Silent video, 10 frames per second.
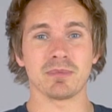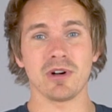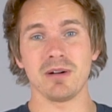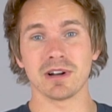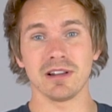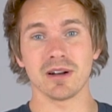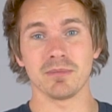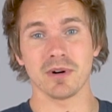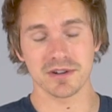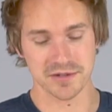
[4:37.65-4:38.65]
problem on a lot of
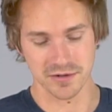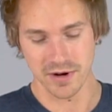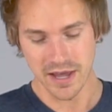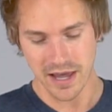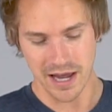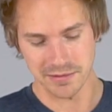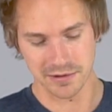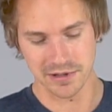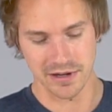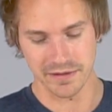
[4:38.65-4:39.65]
bars, so
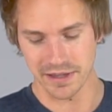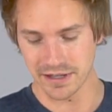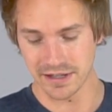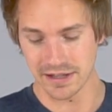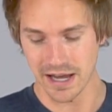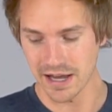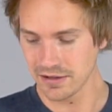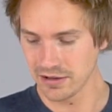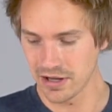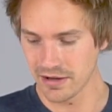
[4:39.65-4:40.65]
absolutely love that they did that.
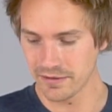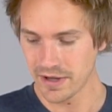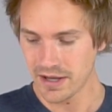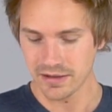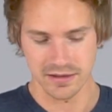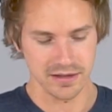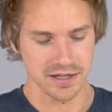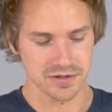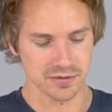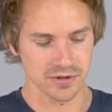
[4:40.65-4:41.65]
Love
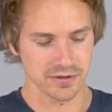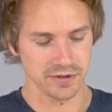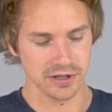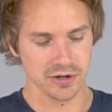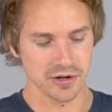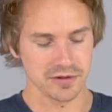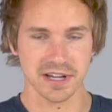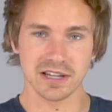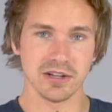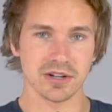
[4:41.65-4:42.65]
the sort of logos
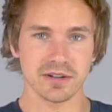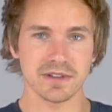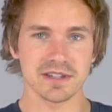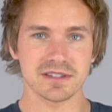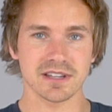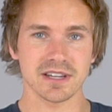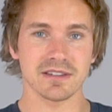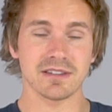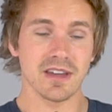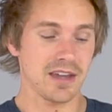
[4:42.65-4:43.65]
and look of these
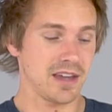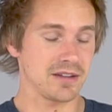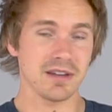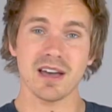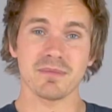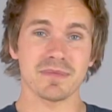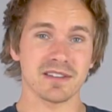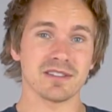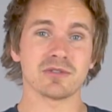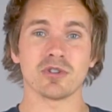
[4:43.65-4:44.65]
things, and yeah,
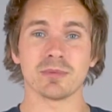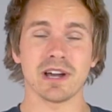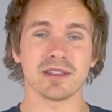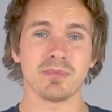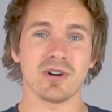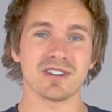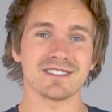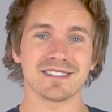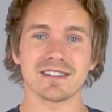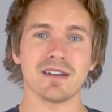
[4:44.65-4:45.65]
that's the story behind the bars.
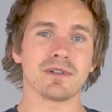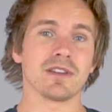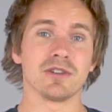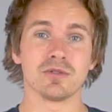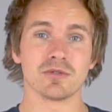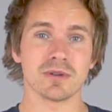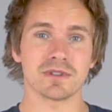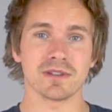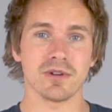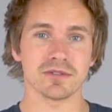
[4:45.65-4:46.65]
Let's dive into the new grips
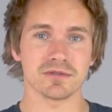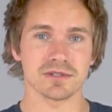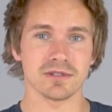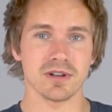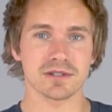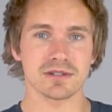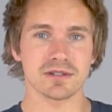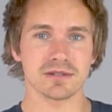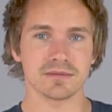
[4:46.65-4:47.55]
they've also just launched.